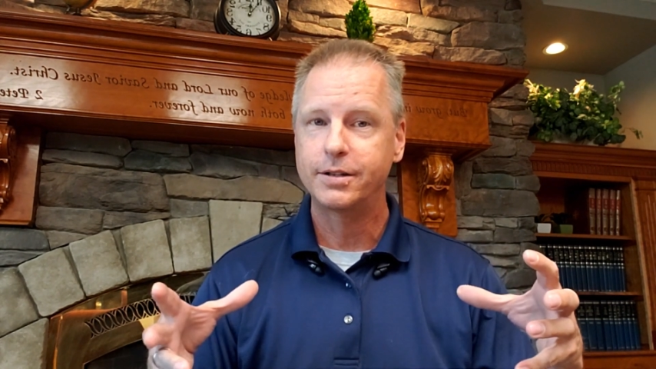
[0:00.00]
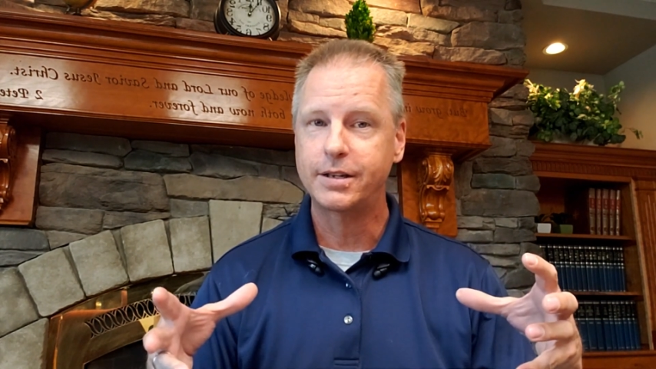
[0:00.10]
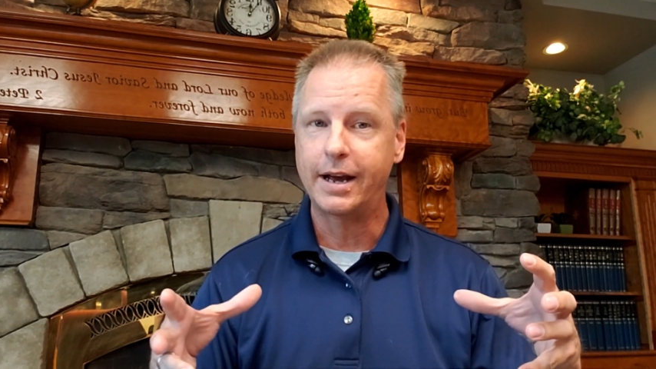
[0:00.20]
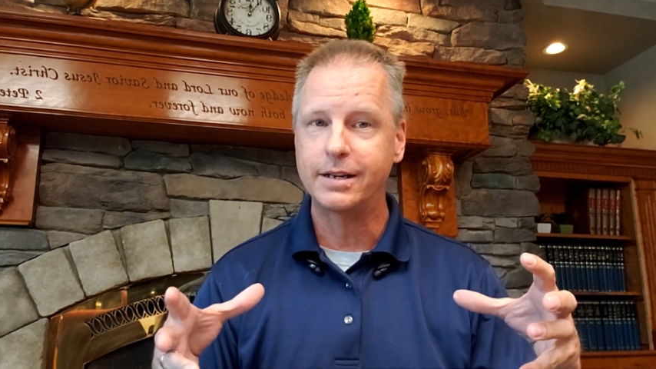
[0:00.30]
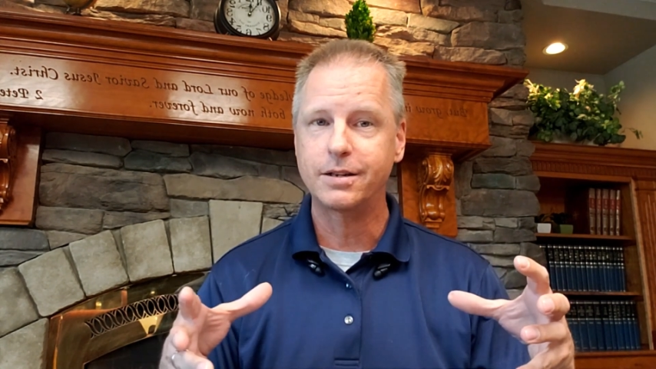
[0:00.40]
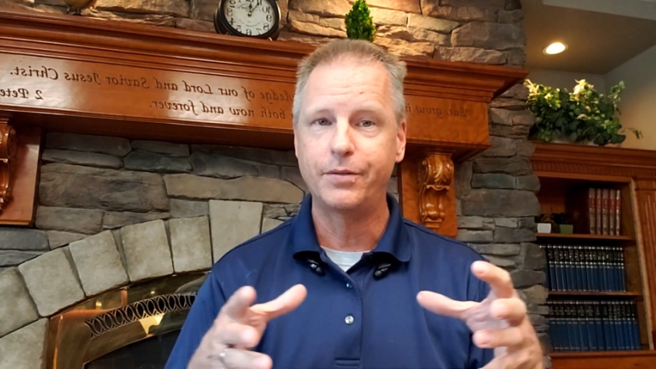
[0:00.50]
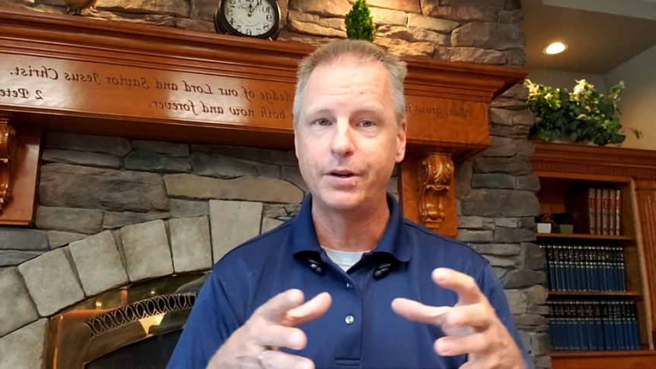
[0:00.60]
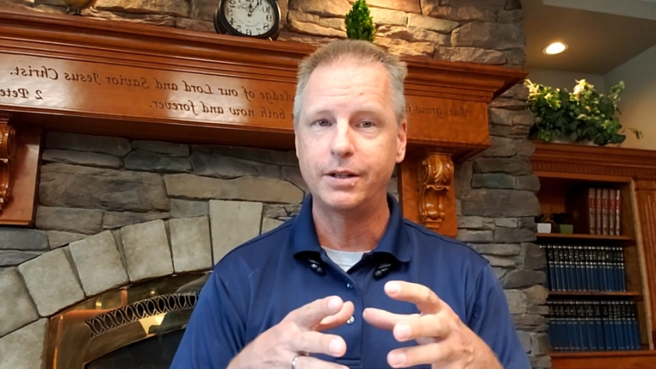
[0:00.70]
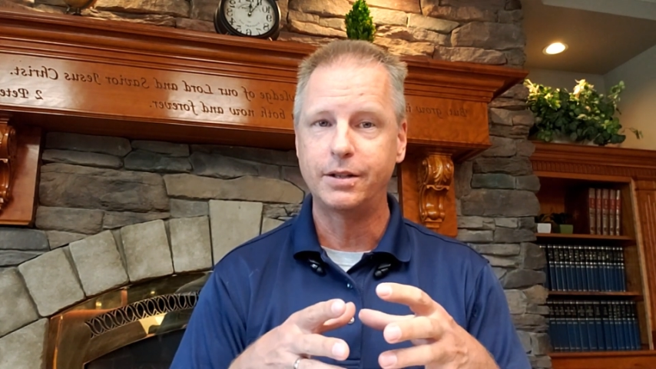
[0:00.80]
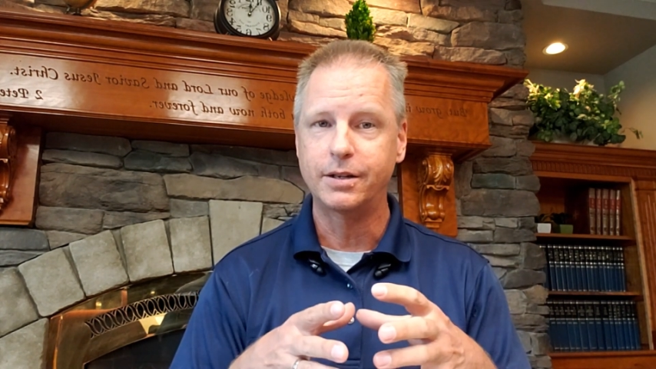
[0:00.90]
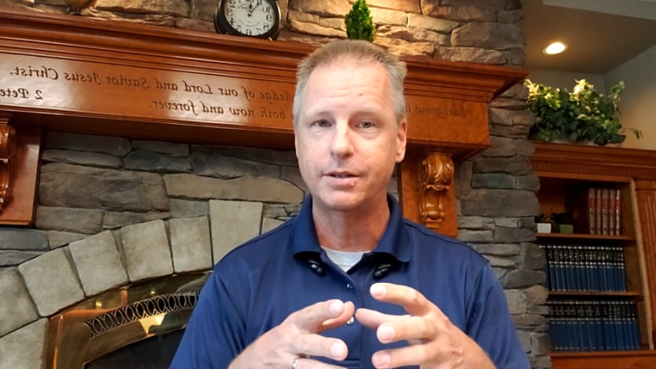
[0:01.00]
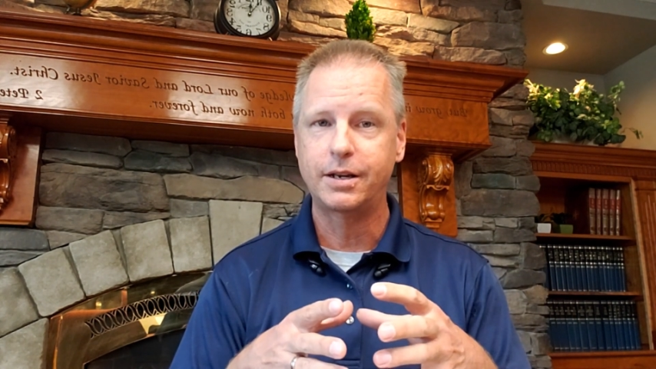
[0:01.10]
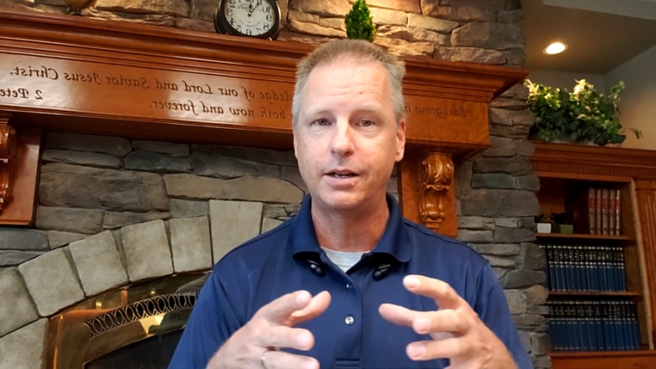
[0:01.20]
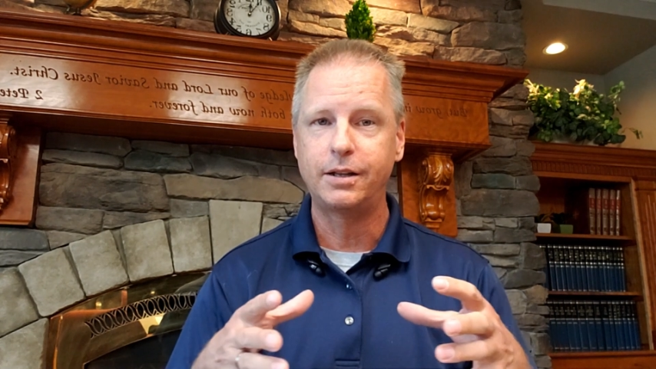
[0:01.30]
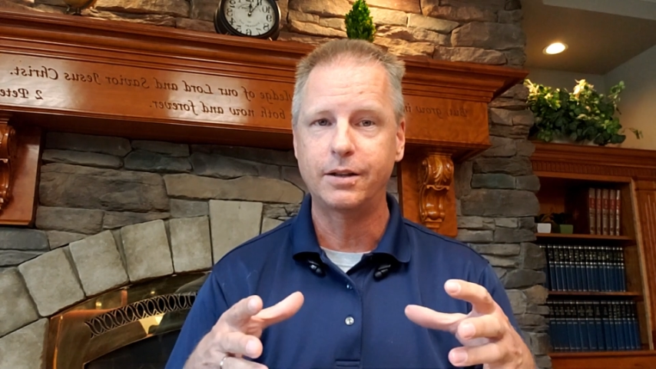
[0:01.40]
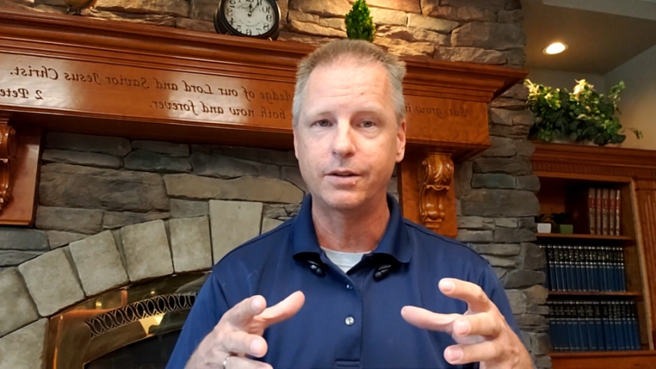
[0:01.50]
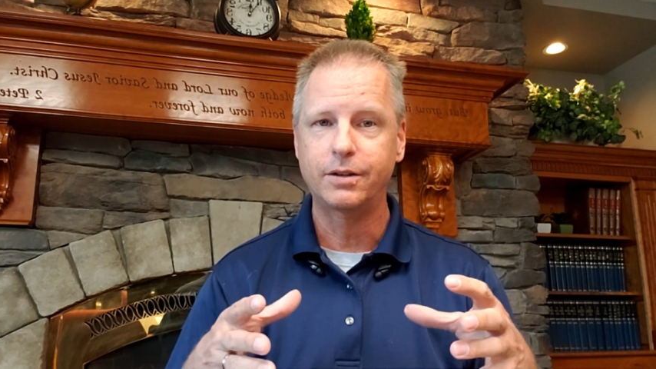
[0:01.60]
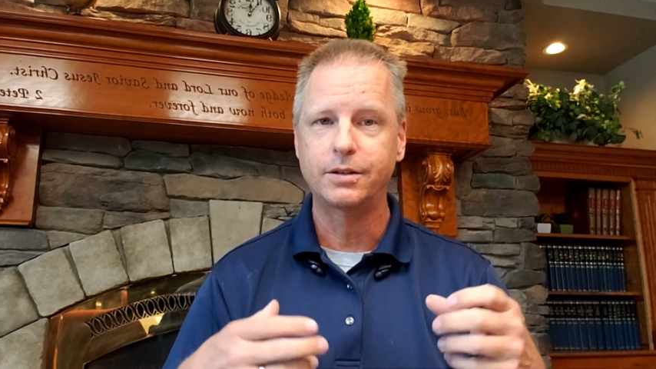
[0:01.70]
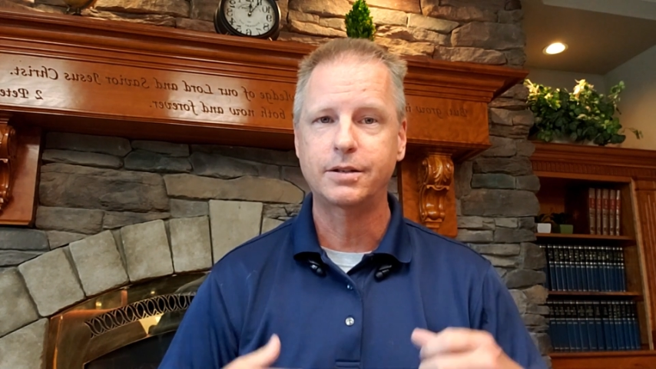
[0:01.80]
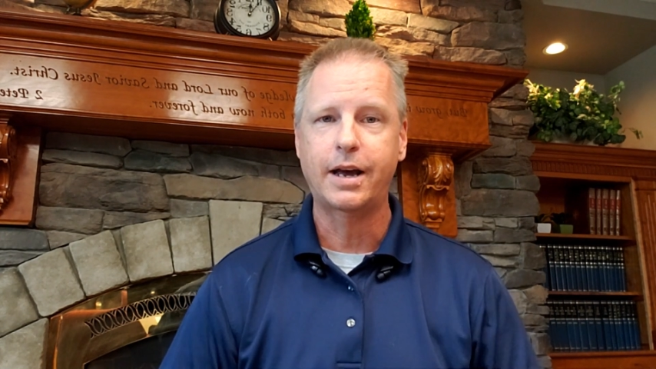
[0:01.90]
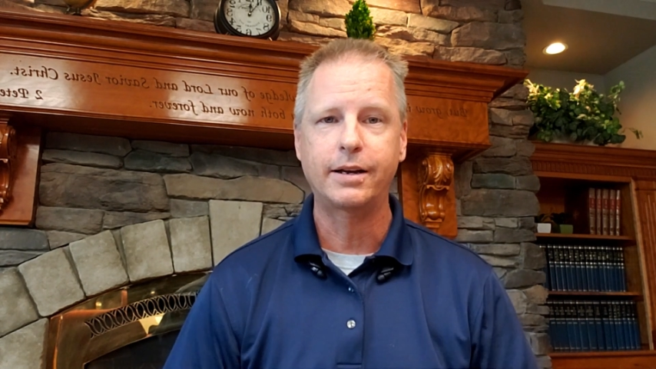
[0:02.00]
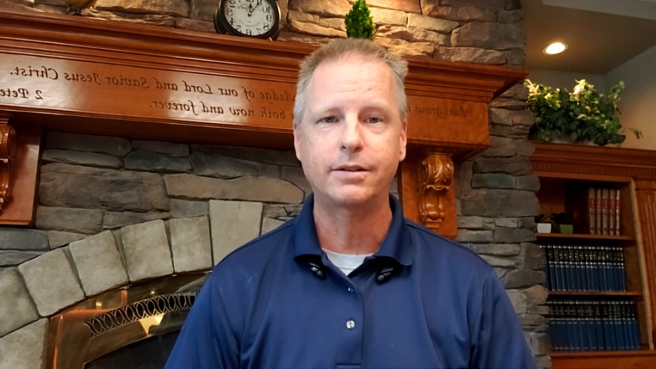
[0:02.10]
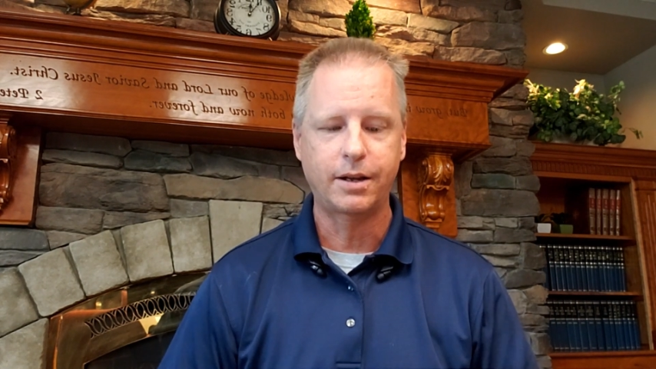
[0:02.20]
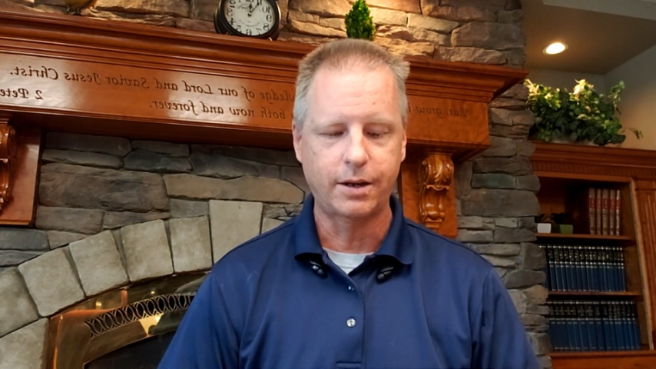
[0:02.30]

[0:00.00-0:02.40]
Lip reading: size of it, the skinny, the side,